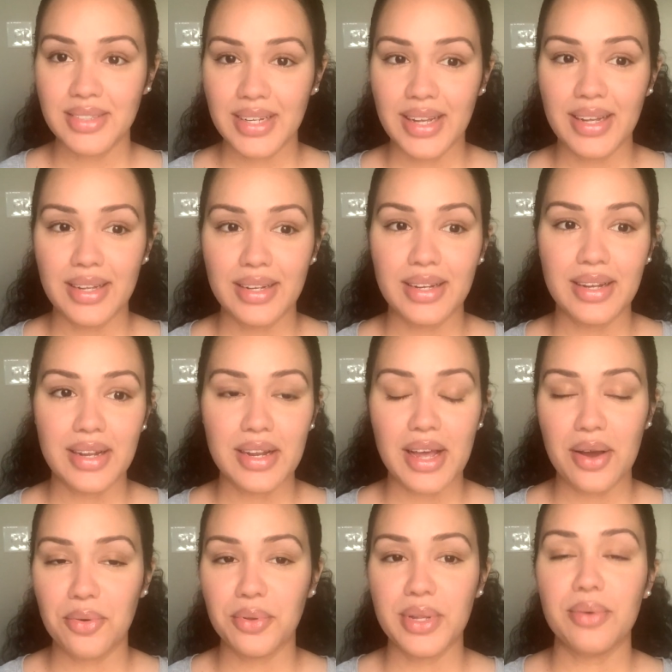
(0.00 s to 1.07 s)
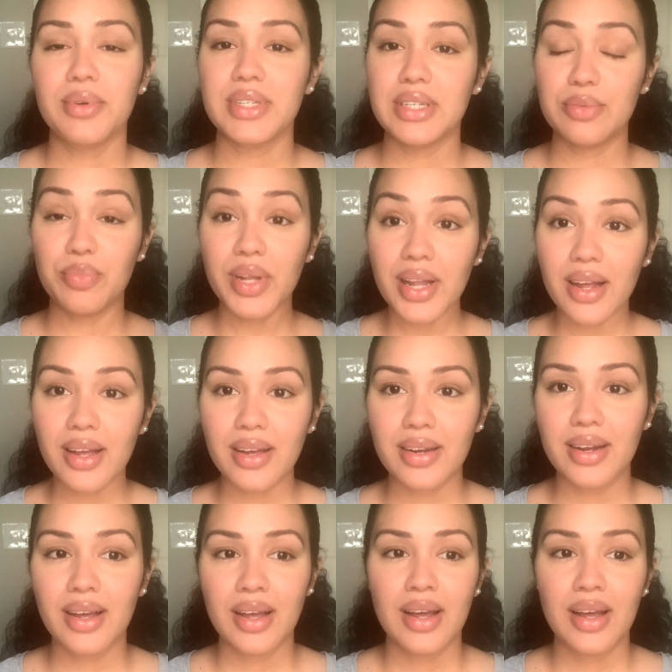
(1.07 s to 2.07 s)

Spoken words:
and not only was it blood,